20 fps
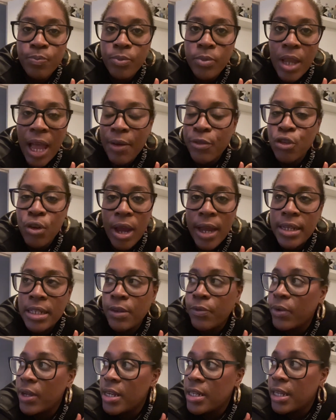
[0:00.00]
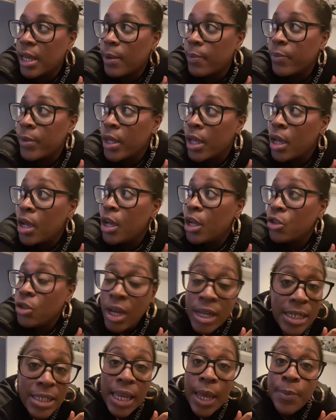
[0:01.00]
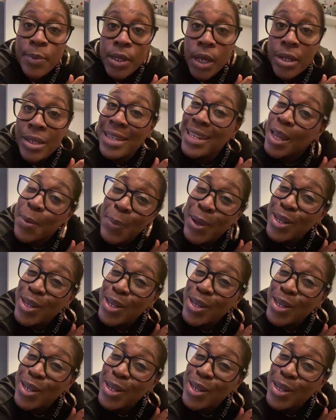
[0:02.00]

I've tried to feed him, tried to get him to go to sleep,